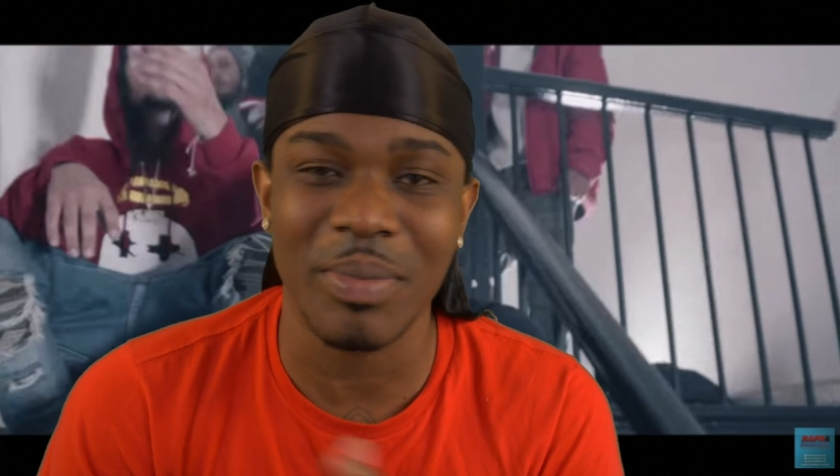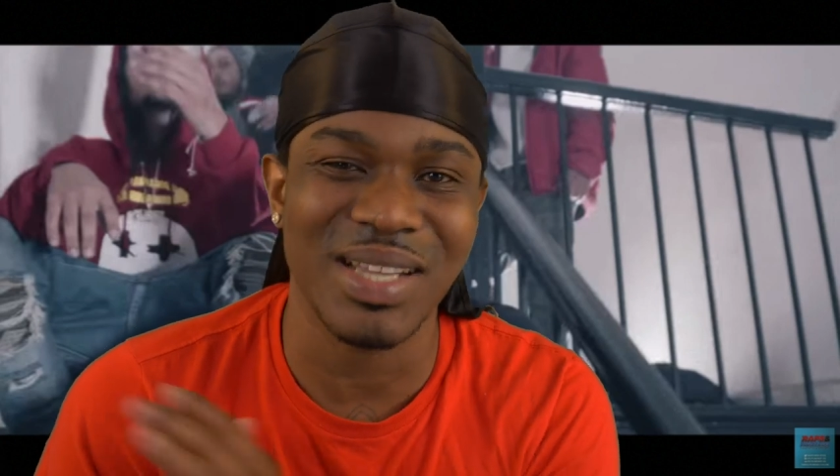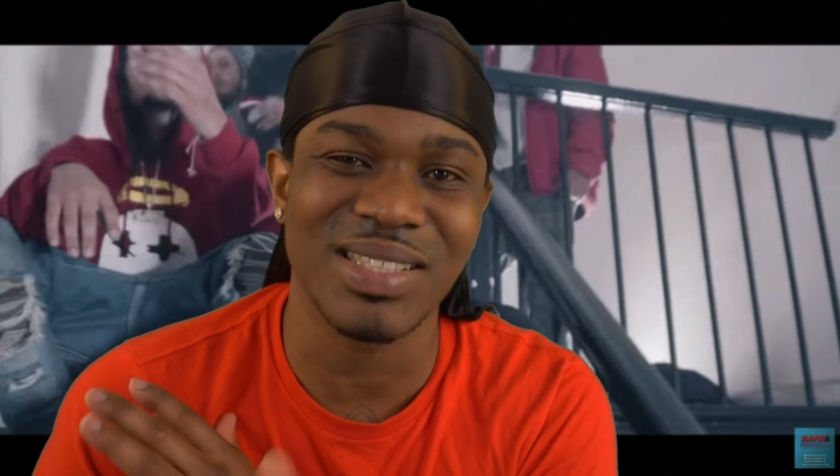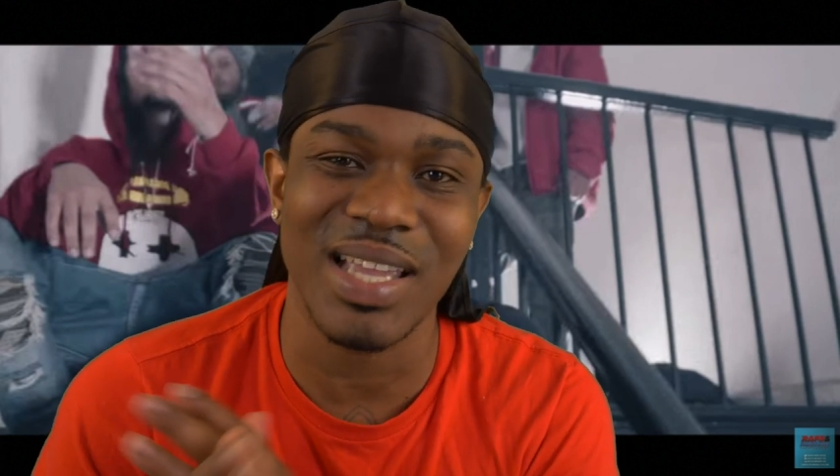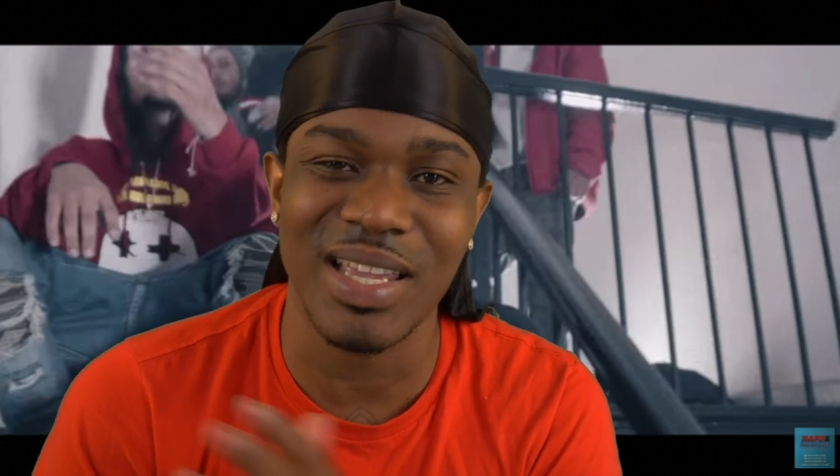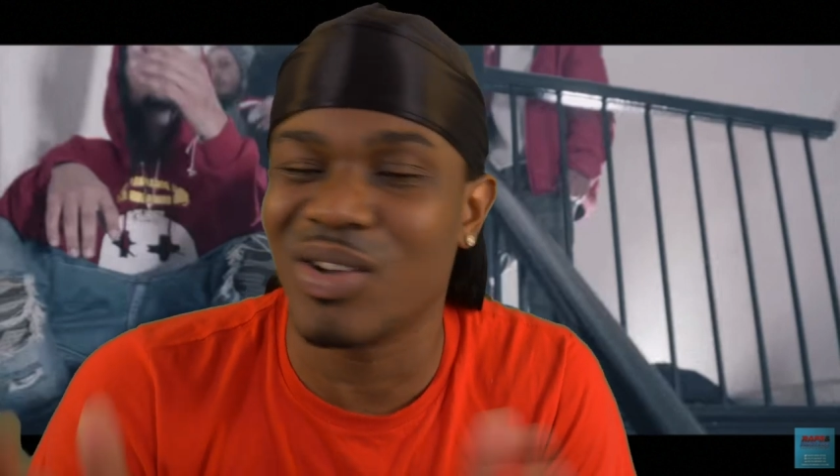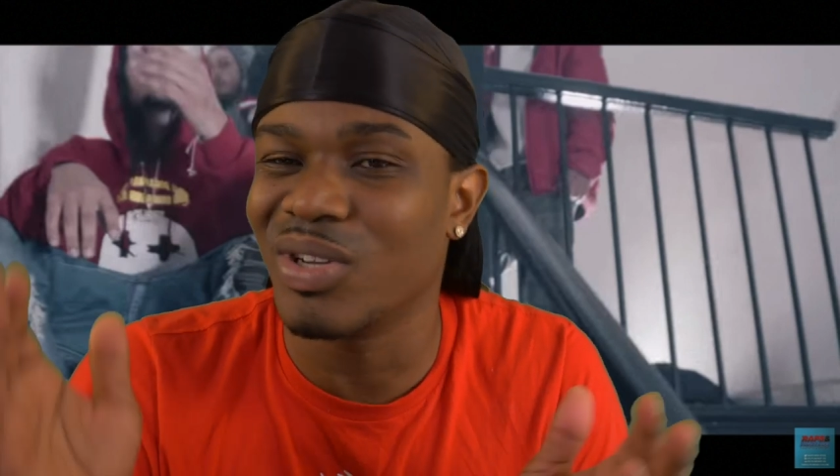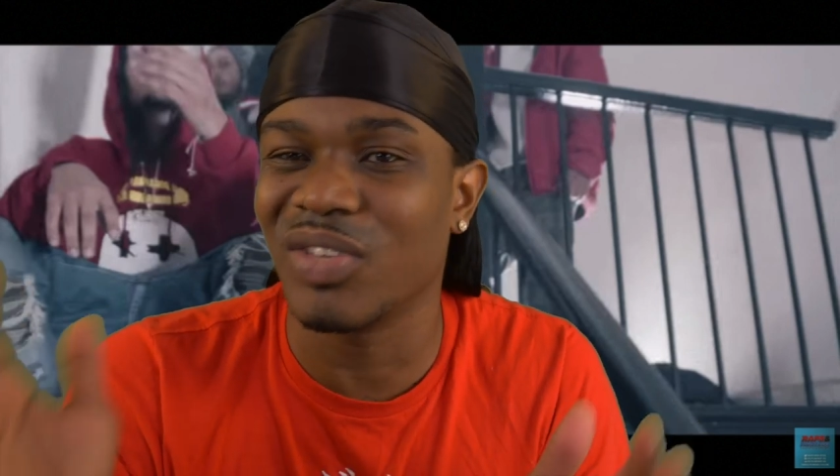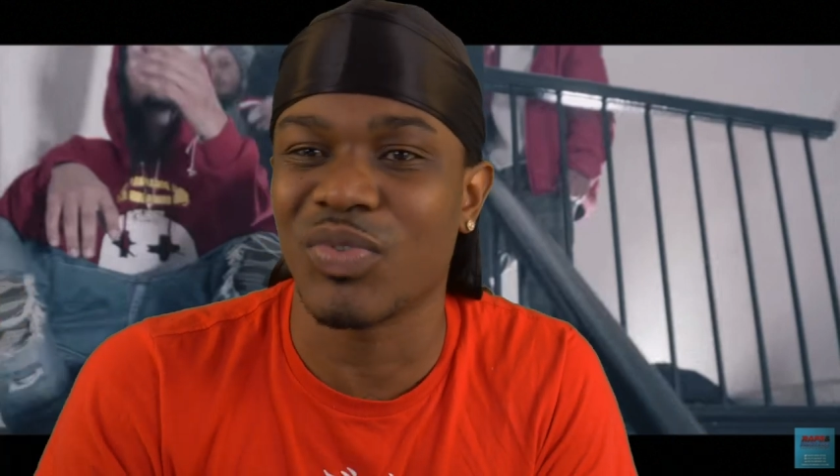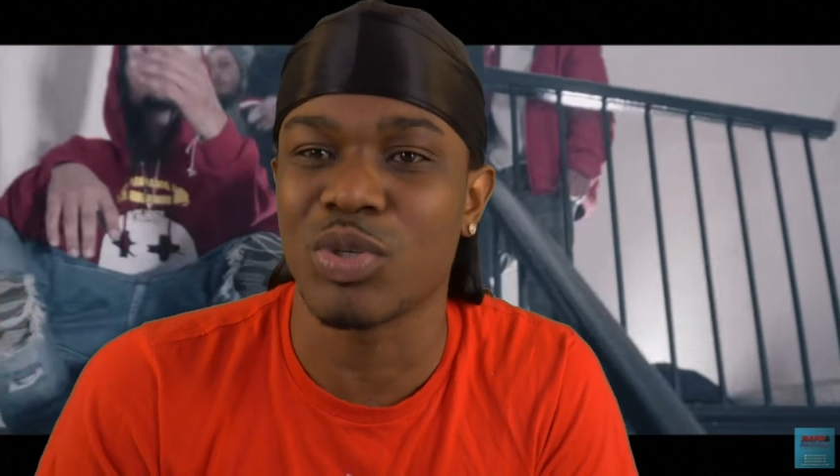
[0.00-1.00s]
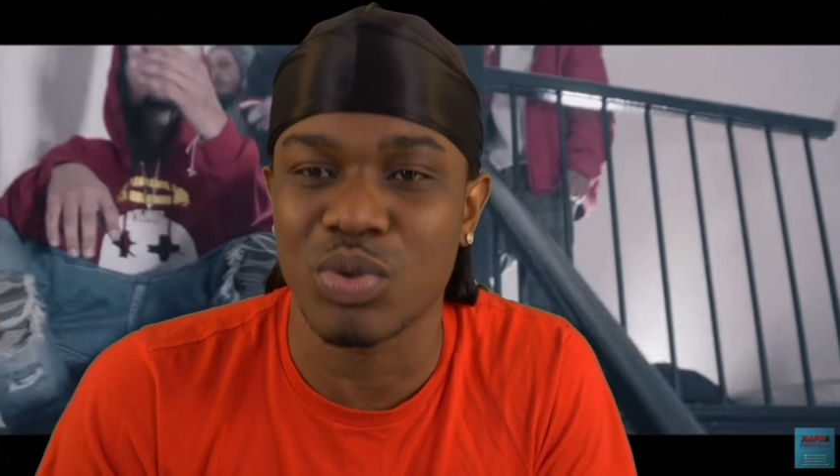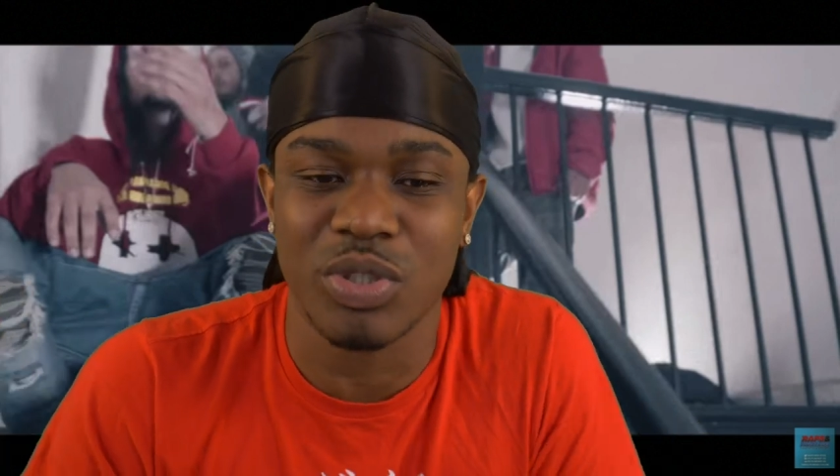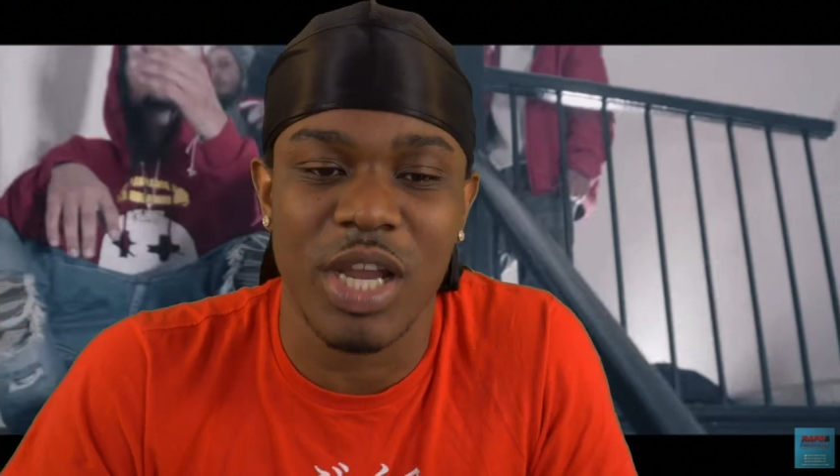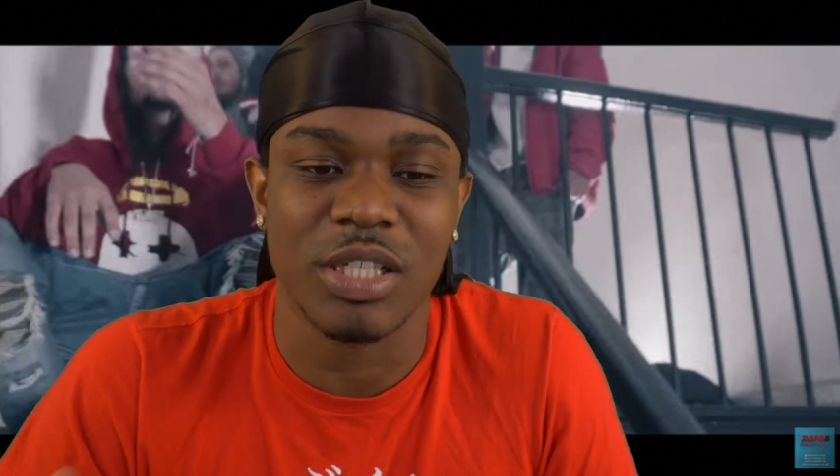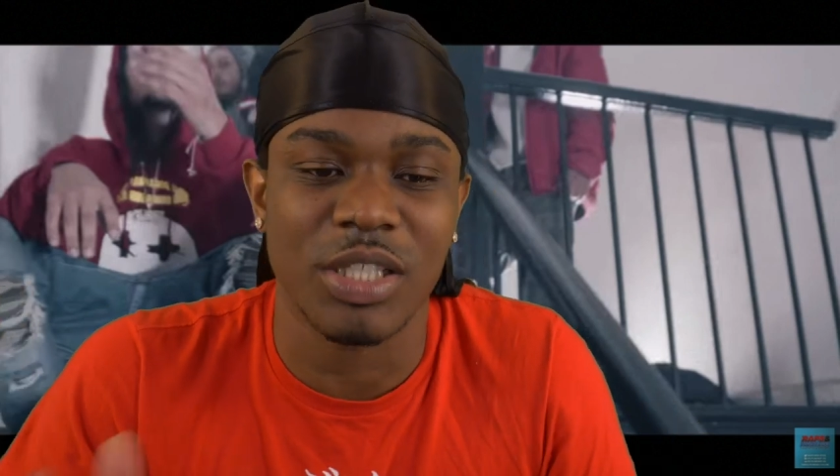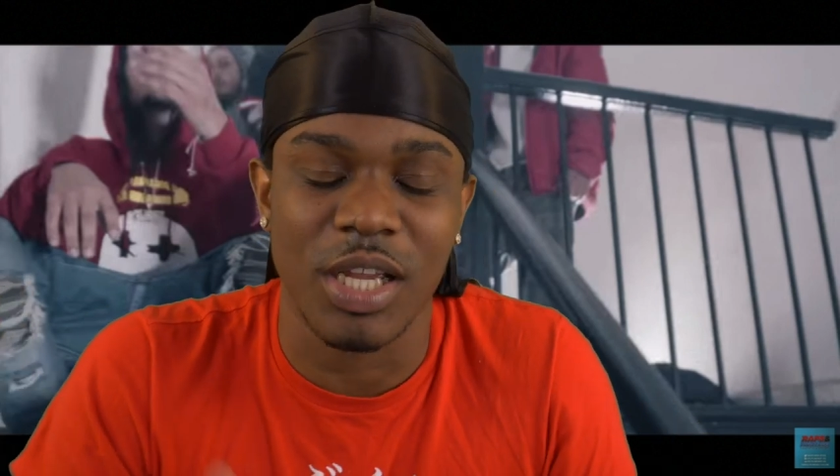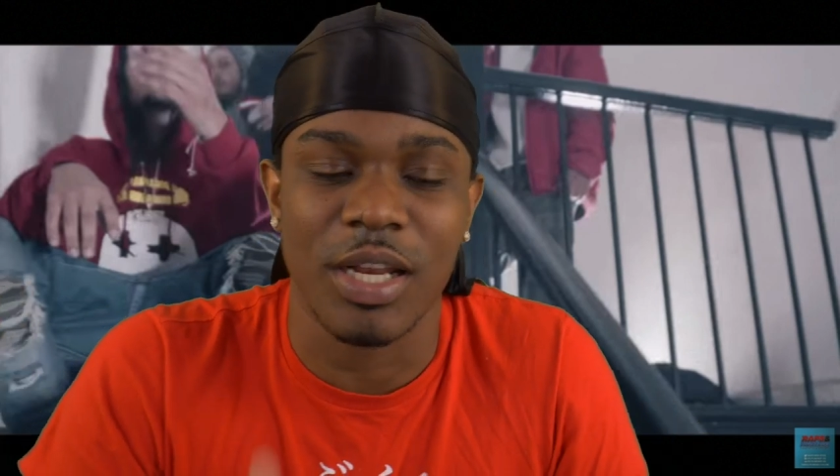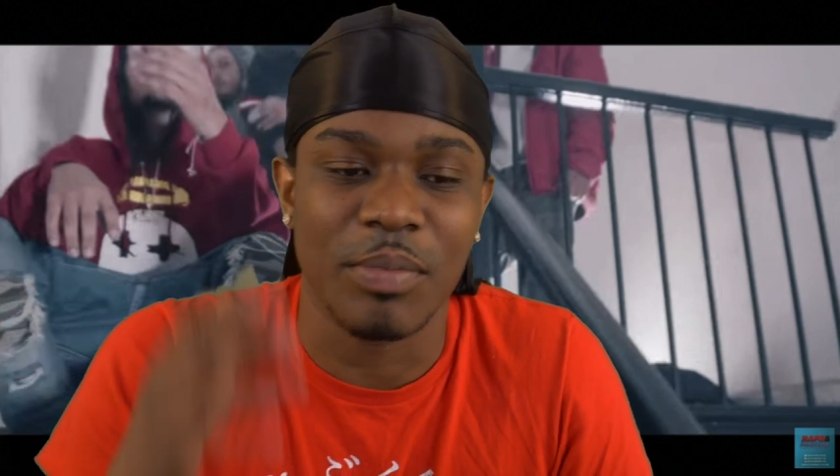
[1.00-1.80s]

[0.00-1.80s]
I'm not saying yo his verse was trash or nothing.